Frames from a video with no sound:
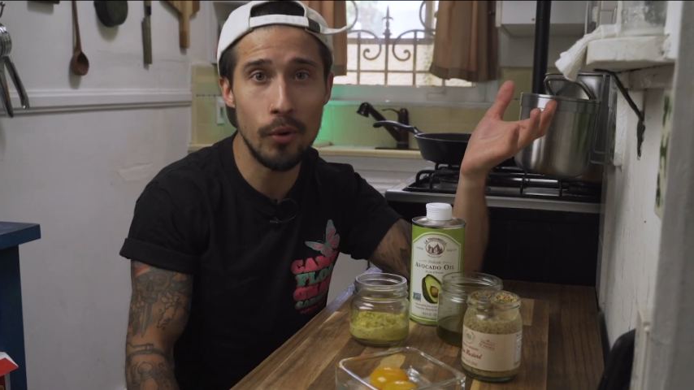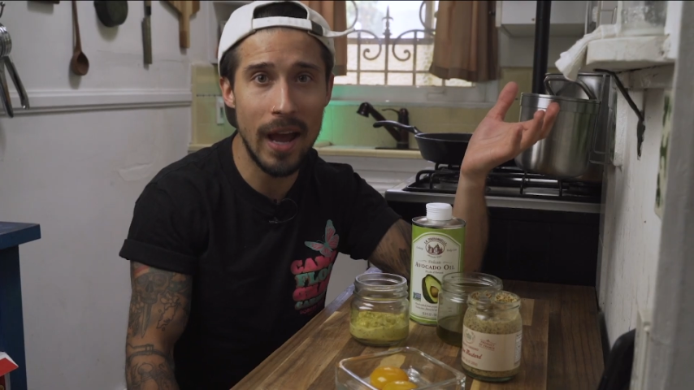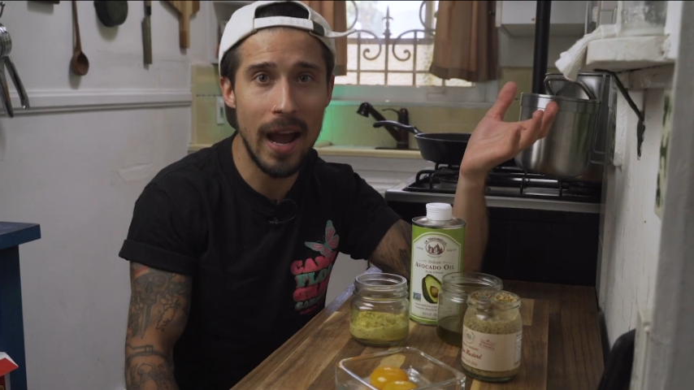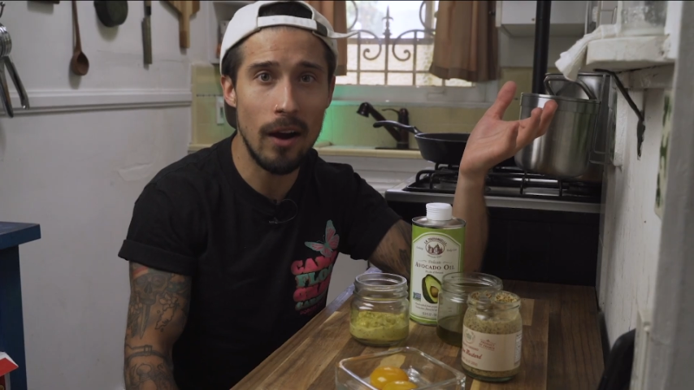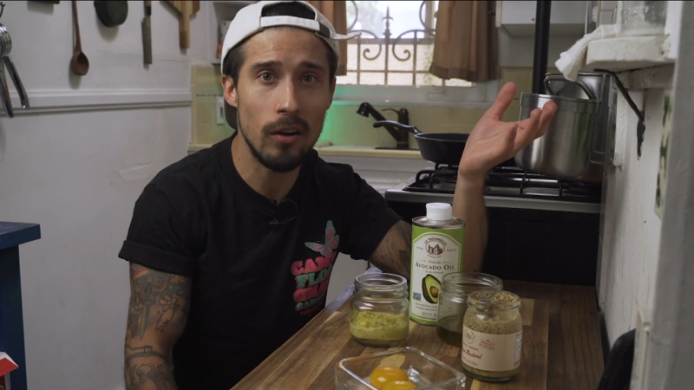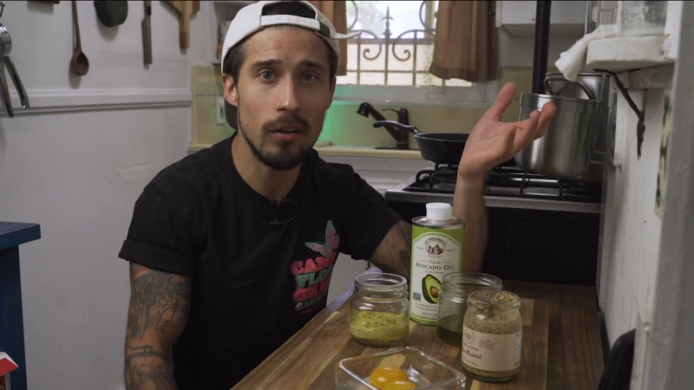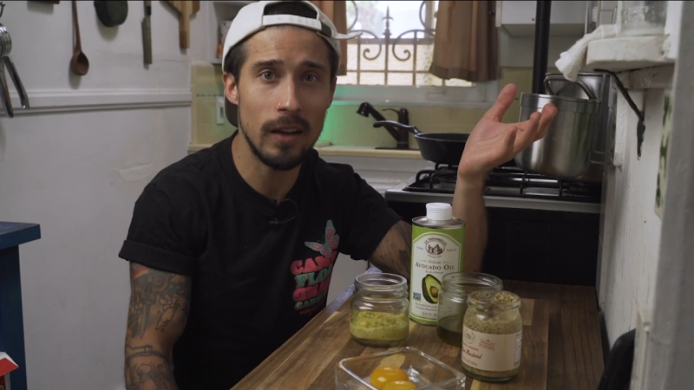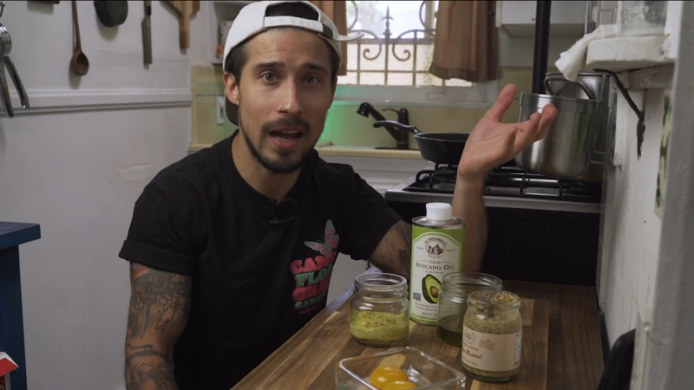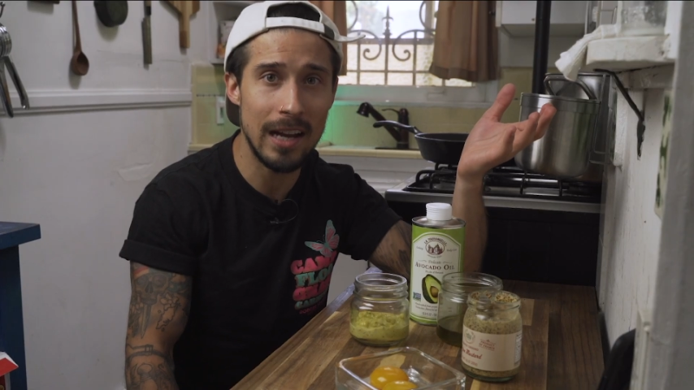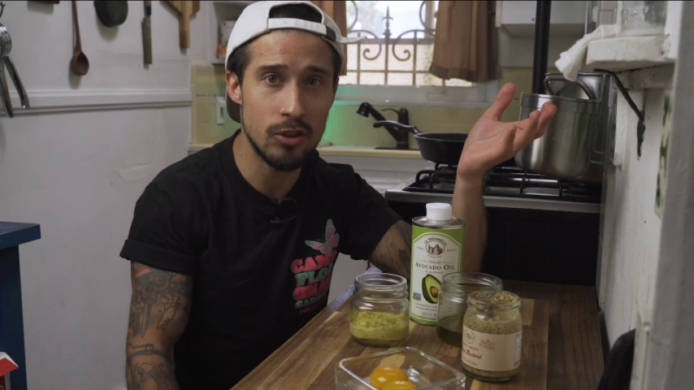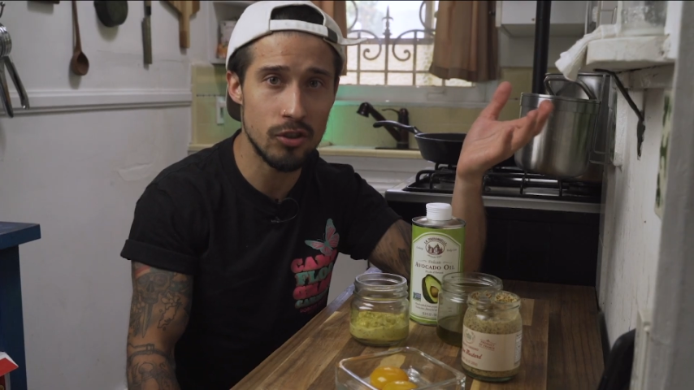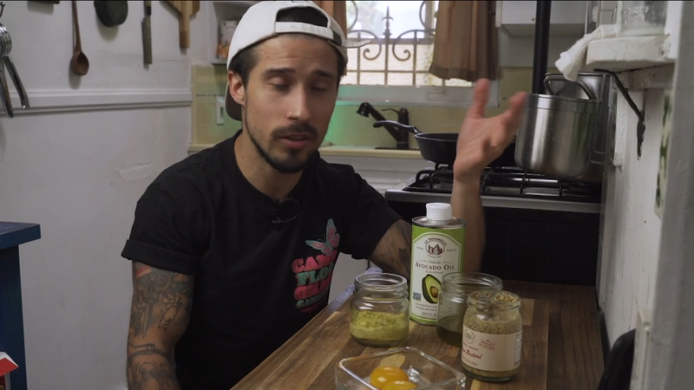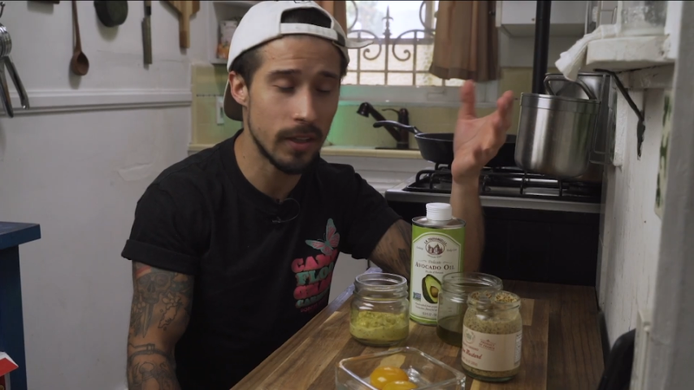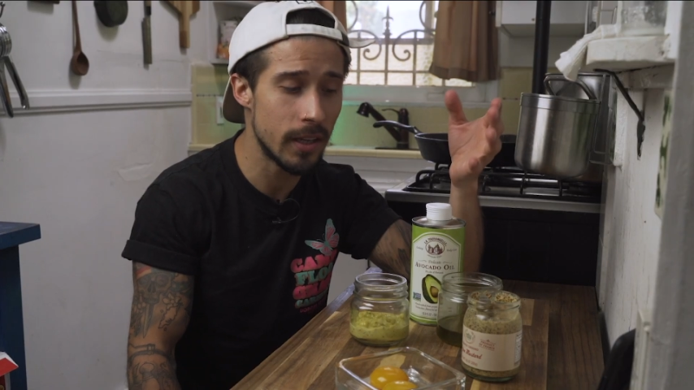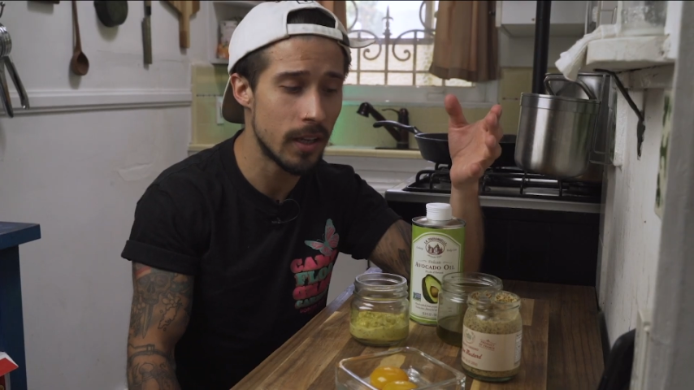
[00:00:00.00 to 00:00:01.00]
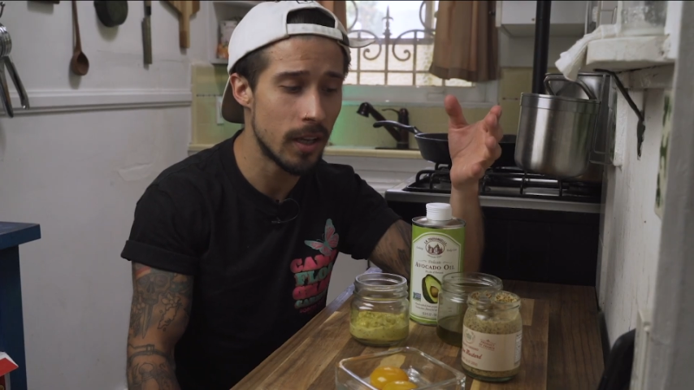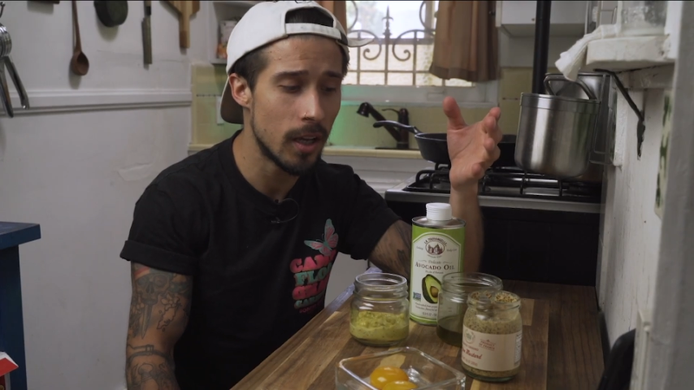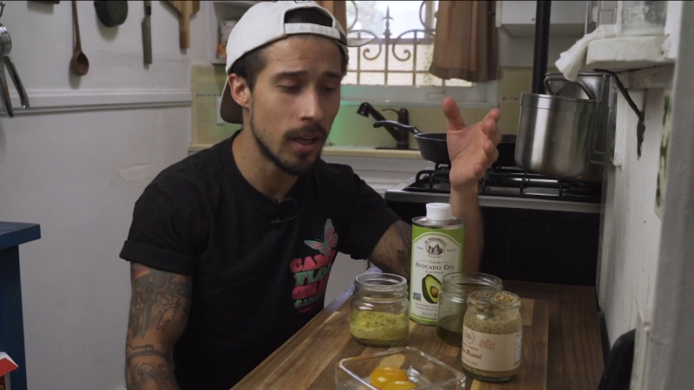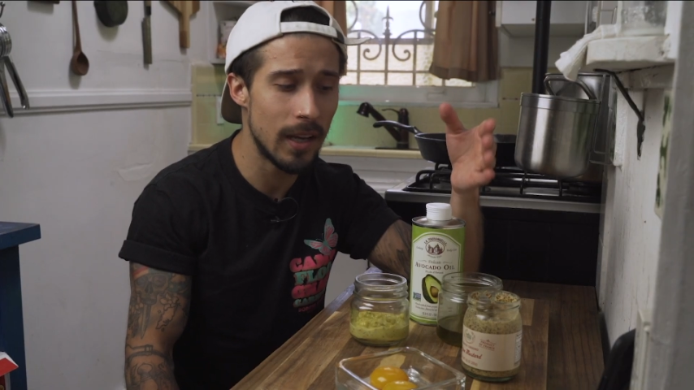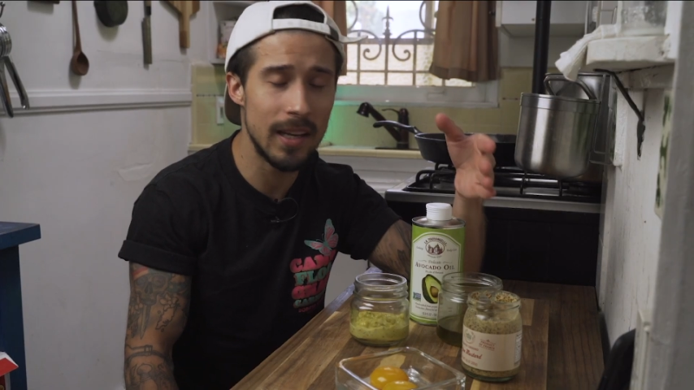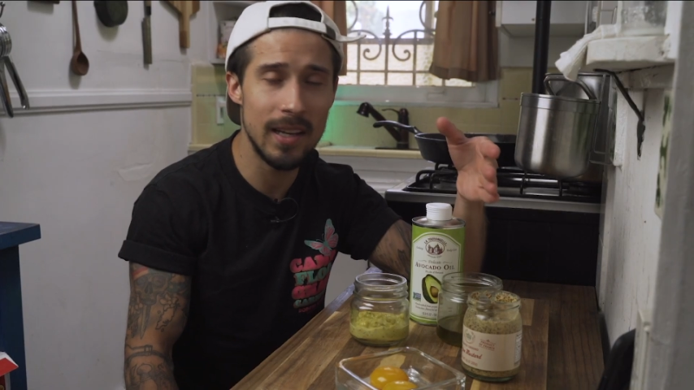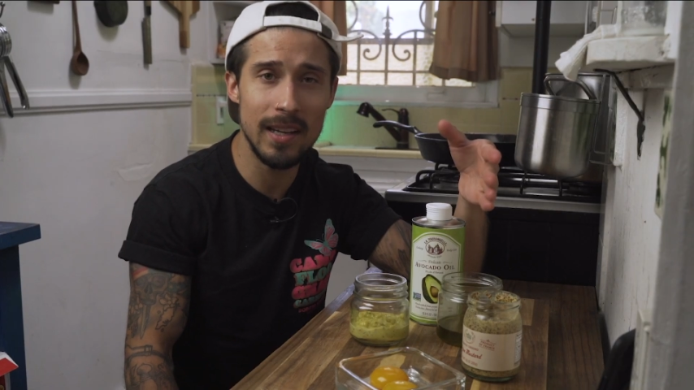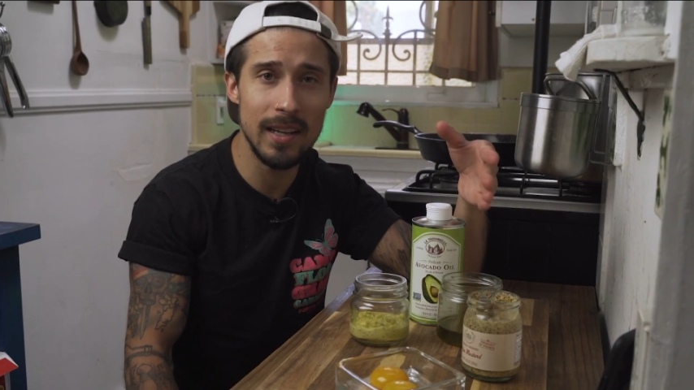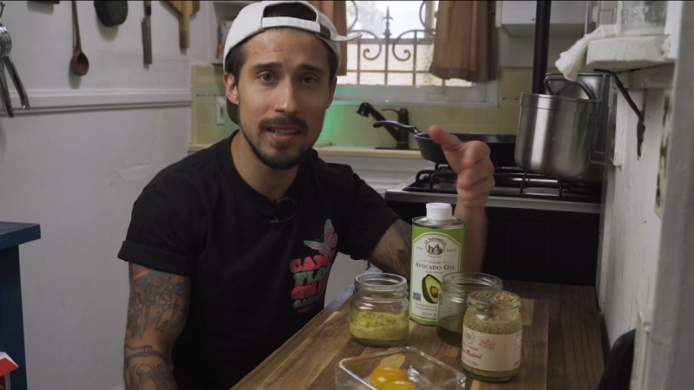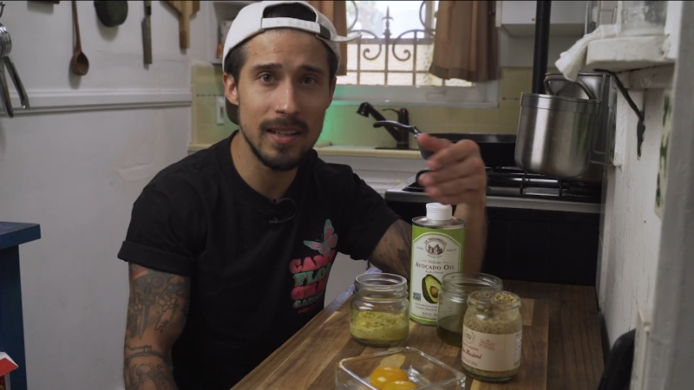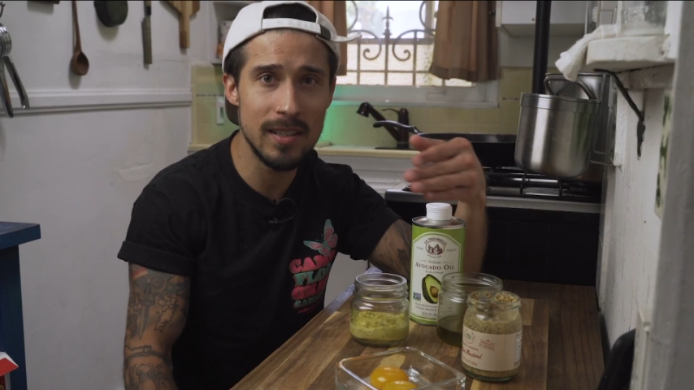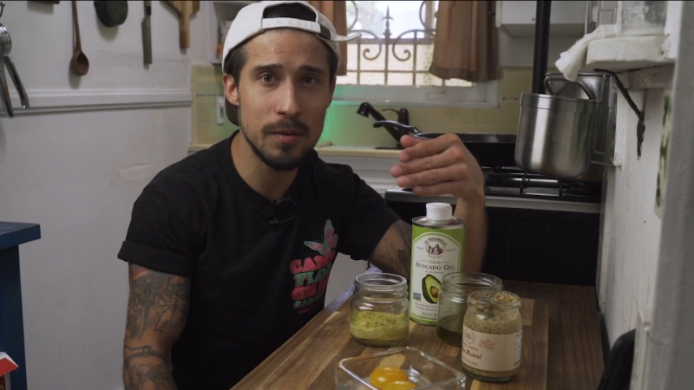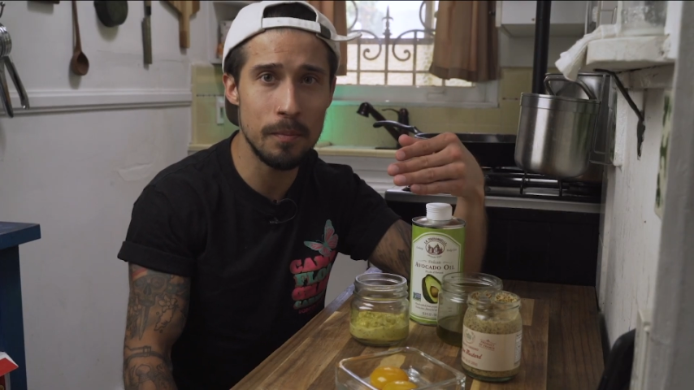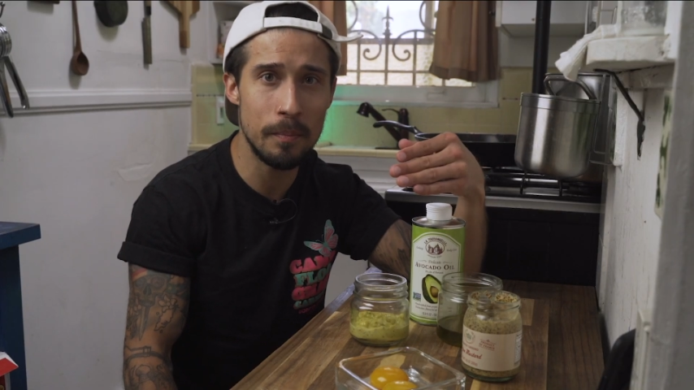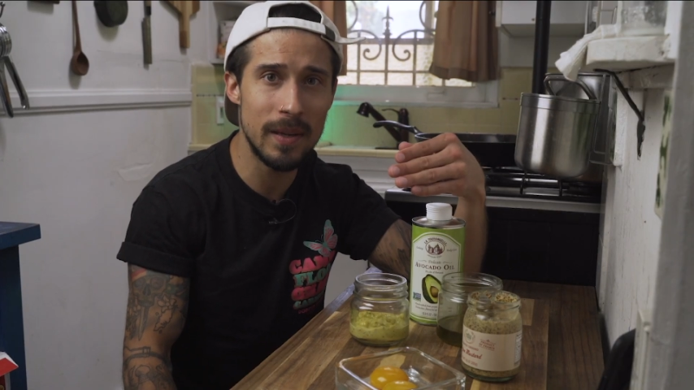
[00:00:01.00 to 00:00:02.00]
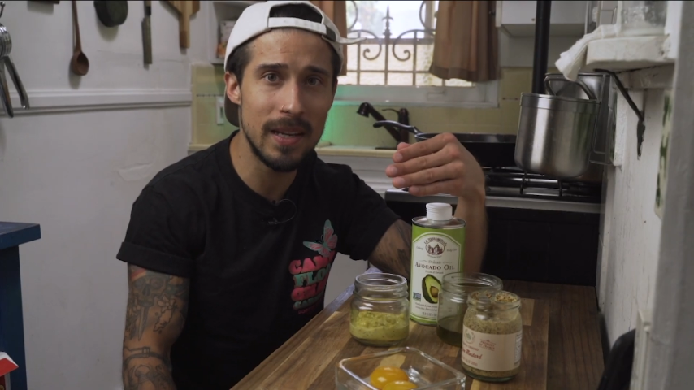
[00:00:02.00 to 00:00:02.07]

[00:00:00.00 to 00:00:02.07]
doubt actually, it doesn't